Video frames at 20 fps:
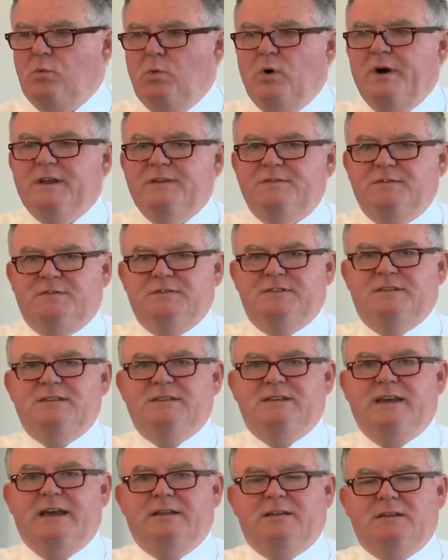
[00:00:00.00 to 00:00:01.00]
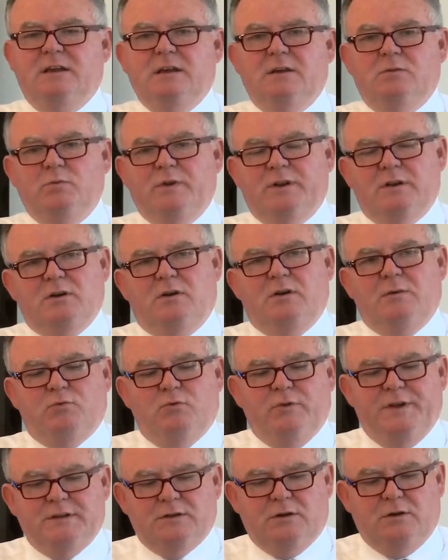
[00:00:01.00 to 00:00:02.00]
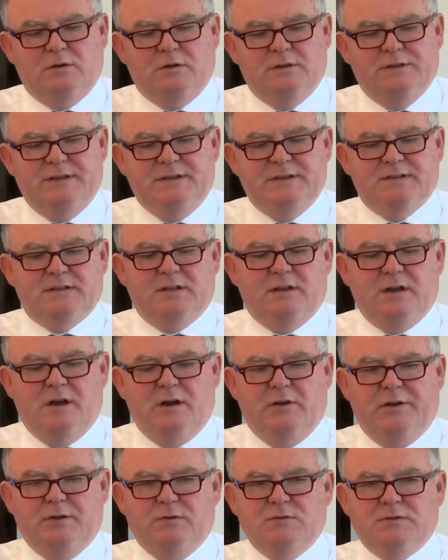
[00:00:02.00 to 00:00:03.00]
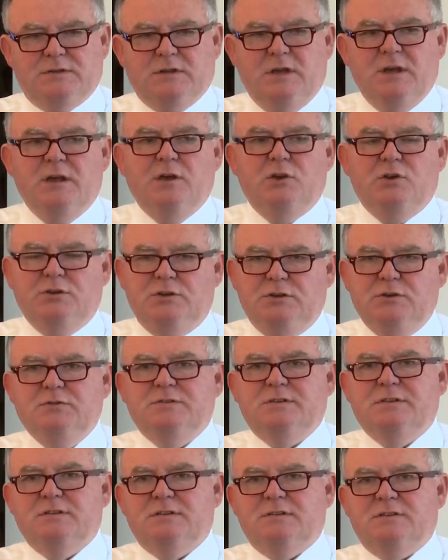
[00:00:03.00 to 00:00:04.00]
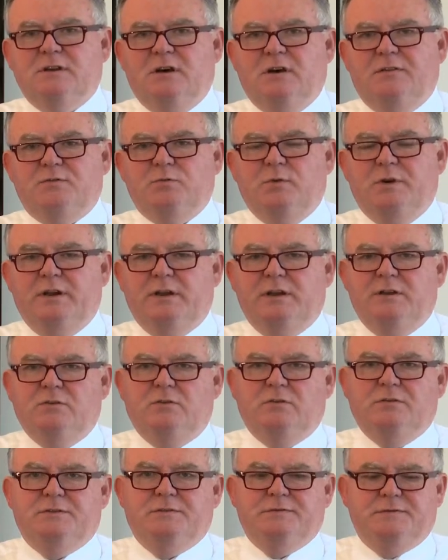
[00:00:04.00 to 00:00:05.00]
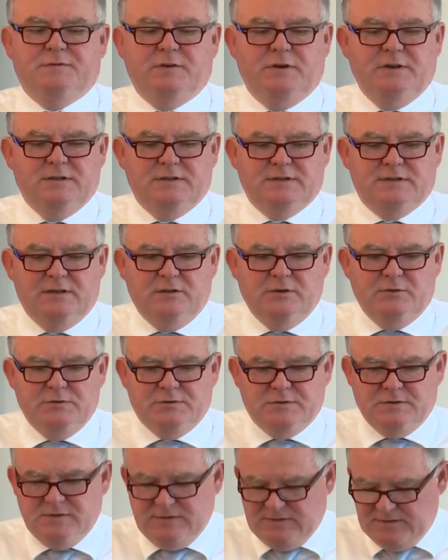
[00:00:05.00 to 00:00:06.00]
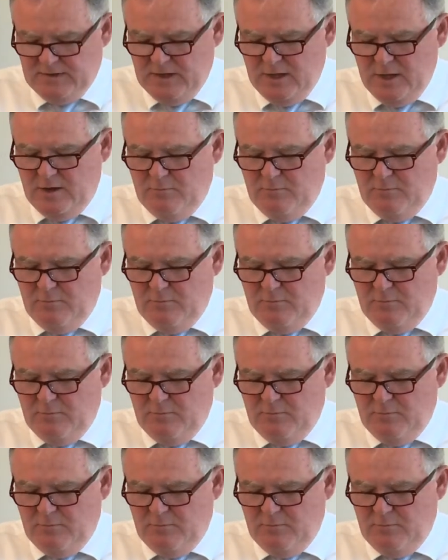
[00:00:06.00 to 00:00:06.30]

What if there's a death? We incorporate all these scenarios using the software in order to find solutions.